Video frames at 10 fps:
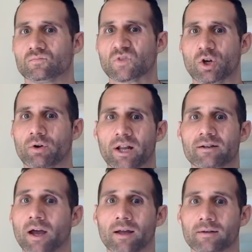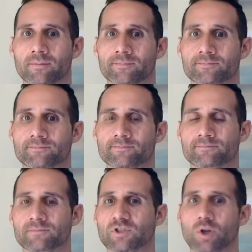It's already done.
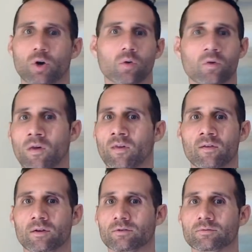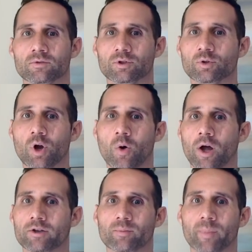So you go
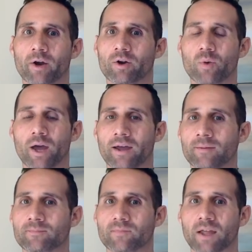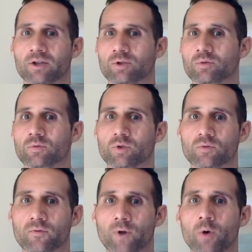on your merry way and you you
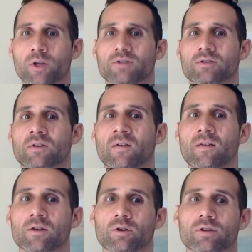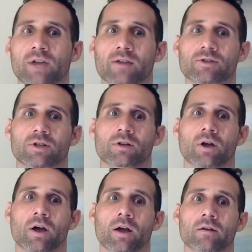focus your attention
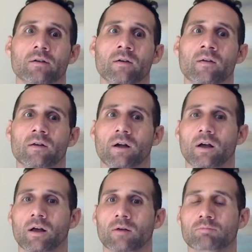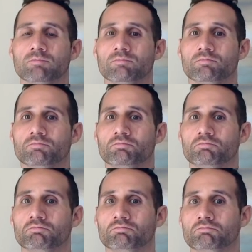on uh,
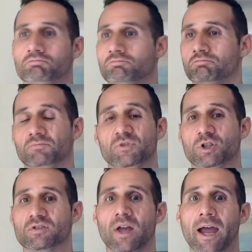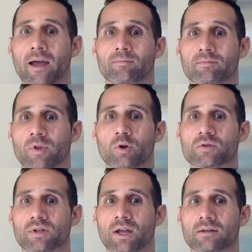just that, those
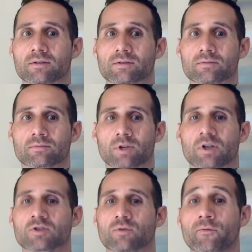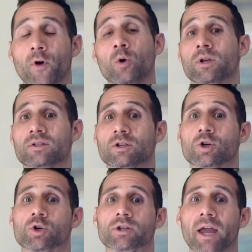things, because your focus
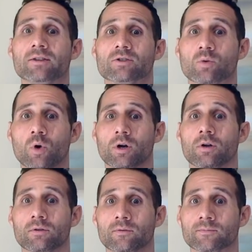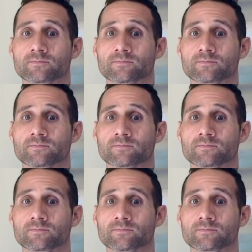creates your world.